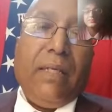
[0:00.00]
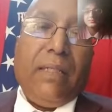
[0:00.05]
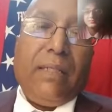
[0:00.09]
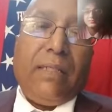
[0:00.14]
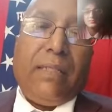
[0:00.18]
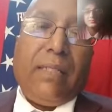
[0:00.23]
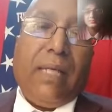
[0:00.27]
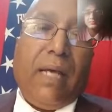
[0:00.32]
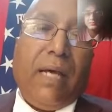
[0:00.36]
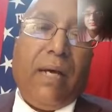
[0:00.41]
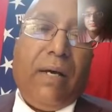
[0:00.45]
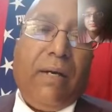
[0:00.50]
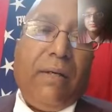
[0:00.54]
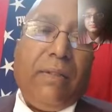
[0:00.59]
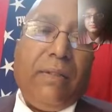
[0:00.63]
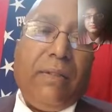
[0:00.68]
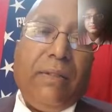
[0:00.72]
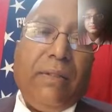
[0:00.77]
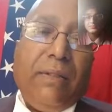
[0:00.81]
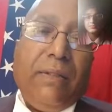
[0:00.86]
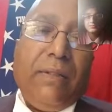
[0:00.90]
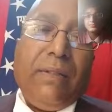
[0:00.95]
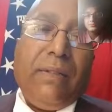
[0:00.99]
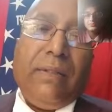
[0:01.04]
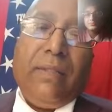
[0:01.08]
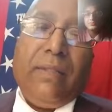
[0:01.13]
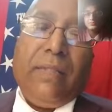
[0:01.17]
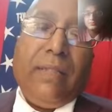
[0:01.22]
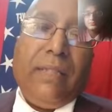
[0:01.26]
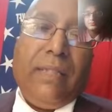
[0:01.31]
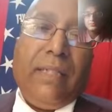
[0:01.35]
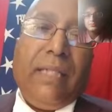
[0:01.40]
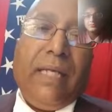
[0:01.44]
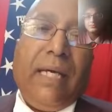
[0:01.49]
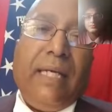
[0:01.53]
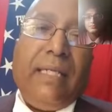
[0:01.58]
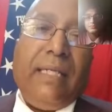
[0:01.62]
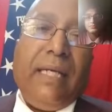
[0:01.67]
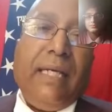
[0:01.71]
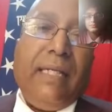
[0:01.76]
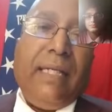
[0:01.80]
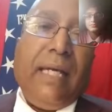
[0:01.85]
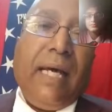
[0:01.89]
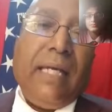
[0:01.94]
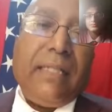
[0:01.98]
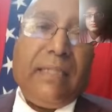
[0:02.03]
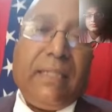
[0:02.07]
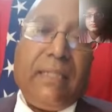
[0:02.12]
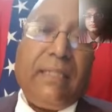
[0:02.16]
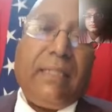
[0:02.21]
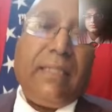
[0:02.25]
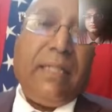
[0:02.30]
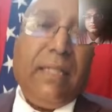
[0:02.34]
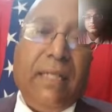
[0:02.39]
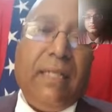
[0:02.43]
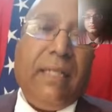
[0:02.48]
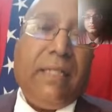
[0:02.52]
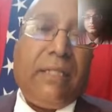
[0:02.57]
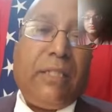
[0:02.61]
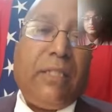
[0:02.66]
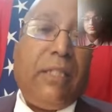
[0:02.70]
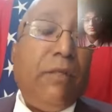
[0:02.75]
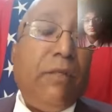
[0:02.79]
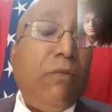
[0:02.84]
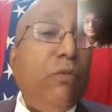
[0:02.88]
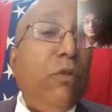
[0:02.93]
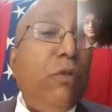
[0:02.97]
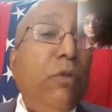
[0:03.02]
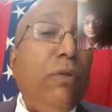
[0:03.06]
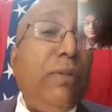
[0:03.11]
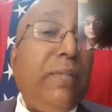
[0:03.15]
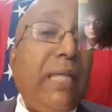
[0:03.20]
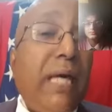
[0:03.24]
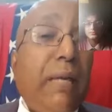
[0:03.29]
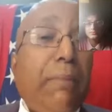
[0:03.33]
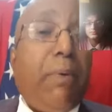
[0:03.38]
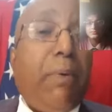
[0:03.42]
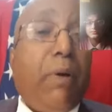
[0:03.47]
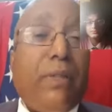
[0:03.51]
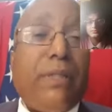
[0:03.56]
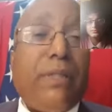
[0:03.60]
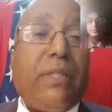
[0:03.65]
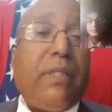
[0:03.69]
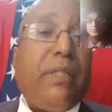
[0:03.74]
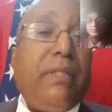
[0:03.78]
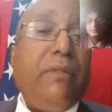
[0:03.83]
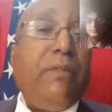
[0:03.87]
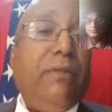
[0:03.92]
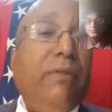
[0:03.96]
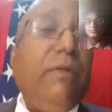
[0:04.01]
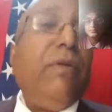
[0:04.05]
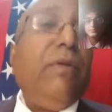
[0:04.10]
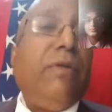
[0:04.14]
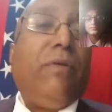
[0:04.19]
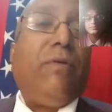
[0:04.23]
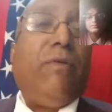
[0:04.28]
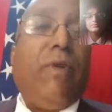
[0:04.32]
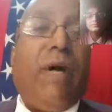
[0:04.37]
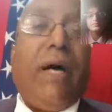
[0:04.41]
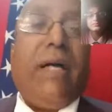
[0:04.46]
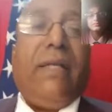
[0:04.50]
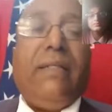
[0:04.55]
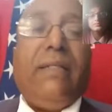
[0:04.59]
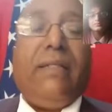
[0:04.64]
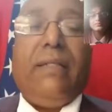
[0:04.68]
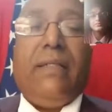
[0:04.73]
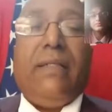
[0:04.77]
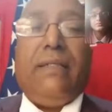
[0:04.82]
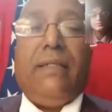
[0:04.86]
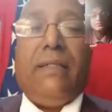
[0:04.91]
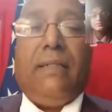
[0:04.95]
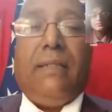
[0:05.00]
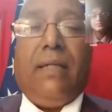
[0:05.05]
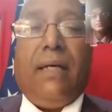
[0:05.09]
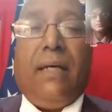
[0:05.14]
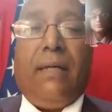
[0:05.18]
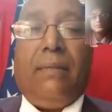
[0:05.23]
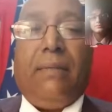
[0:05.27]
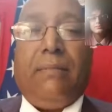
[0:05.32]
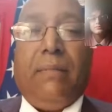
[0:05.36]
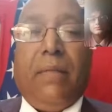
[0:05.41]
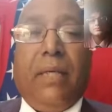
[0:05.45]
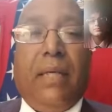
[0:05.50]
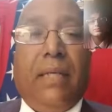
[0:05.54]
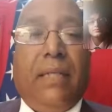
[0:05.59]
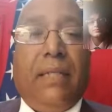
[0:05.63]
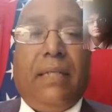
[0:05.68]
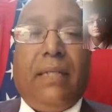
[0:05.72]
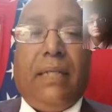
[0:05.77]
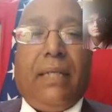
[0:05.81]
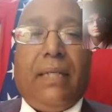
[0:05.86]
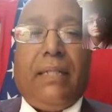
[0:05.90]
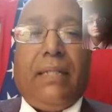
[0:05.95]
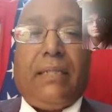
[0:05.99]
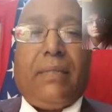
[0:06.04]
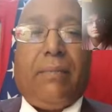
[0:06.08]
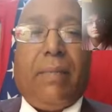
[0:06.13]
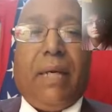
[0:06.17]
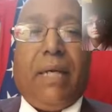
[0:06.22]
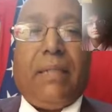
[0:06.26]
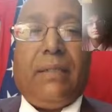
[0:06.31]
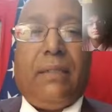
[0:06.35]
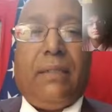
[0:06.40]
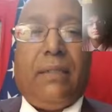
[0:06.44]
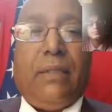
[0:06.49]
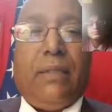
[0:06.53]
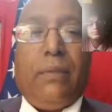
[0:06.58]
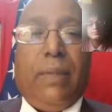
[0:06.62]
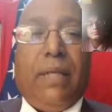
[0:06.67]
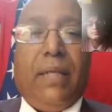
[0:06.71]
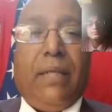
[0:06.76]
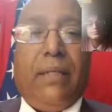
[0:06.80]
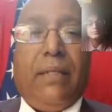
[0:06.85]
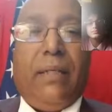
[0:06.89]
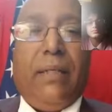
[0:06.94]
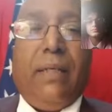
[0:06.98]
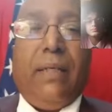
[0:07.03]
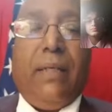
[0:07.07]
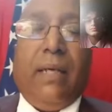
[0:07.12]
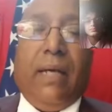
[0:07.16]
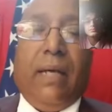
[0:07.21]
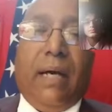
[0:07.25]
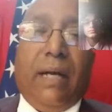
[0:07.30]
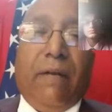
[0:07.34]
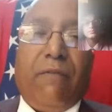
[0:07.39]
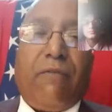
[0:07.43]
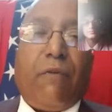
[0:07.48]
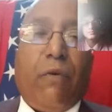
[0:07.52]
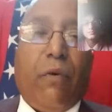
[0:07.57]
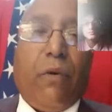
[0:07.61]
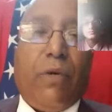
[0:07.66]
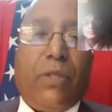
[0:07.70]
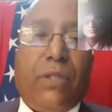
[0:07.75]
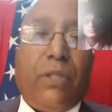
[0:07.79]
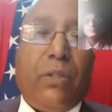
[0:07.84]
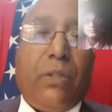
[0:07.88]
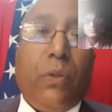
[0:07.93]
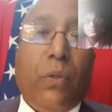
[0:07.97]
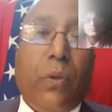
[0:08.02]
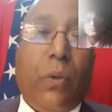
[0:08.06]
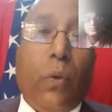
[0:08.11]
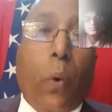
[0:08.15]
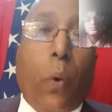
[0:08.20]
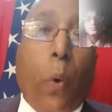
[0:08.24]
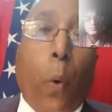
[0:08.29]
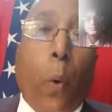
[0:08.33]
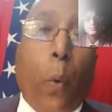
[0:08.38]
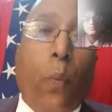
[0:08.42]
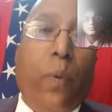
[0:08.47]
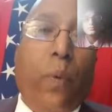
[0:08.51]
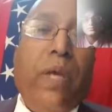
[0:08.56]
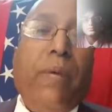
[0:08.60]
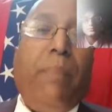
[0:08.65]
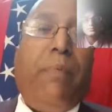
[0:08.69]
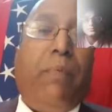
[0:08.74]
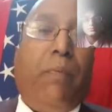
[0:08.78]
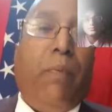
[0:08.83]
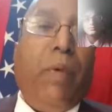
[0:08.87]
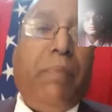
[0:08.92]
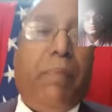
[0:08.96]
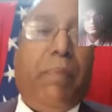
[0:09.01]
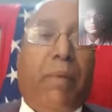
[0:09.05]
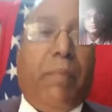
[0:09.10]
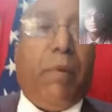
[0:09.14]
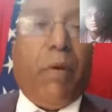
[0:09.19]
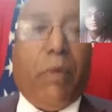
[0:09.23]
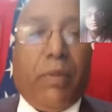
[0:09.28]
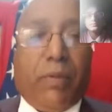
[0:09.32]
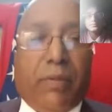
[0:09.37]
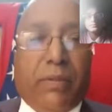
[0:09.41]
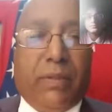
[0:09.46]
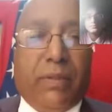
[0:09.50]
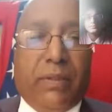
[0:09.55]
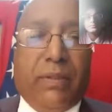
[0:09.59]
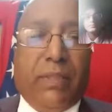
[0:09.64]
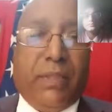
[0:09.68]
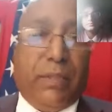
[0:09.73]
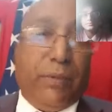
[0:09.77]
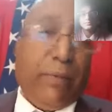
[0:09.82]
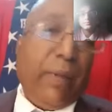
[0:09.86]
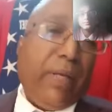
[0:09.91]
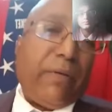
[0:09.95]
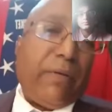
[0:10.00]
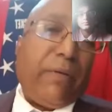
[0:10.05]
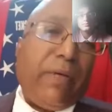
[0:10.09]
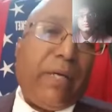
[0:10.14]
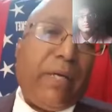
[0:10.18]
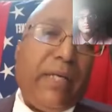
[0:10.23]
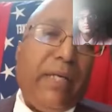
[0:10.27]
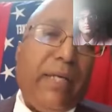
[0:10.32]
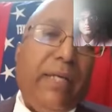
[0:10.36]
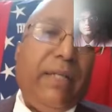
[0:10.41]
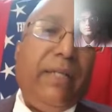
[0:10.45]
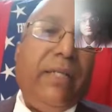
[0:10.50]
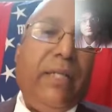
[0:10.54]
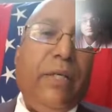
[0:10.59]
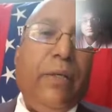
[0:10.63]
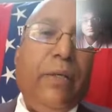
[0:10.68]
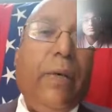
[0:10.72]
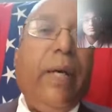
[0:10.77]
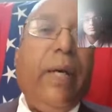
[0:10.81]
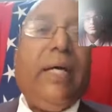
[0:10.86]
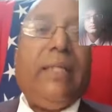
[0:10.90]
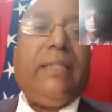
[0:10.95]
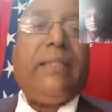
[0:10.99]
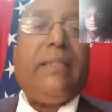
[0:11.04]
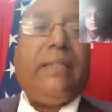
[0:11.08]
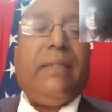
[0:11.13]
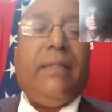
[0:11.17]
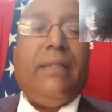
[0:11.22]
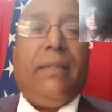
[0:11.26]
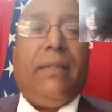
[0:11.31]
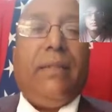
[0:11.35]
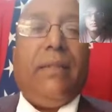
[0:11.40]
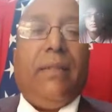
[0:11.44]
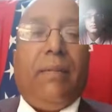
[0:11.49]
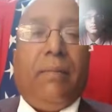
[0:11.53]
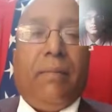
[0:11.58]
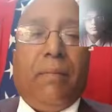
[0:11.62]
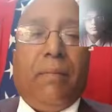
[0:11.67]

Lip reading: So that's it's the rule, that particular rule, rather than anything else about T20. And of course, we promote T20 cricket here in the US, but